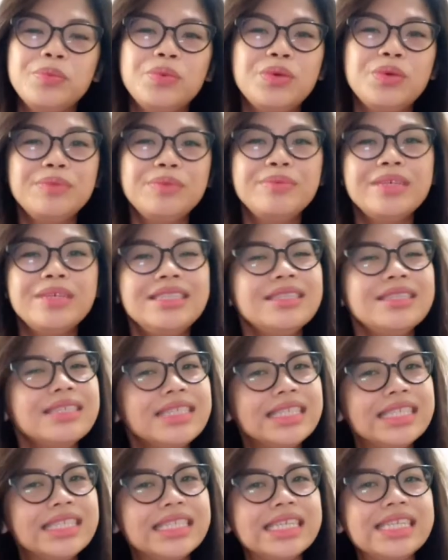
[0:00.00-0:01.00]
would be to
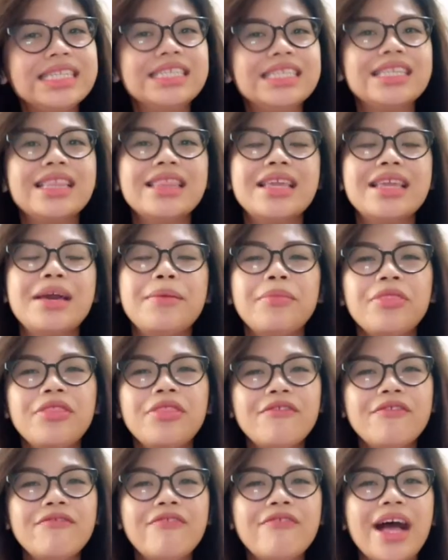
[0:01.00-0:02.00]
teach them
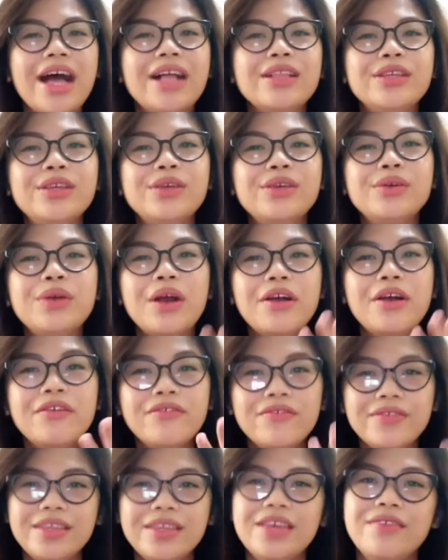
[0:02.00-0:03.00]
the value of
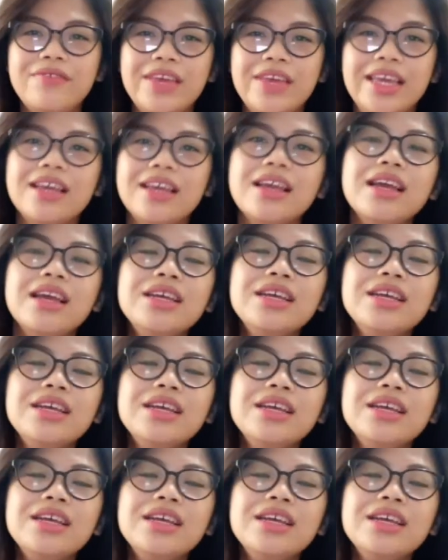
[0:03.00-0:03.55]
giving.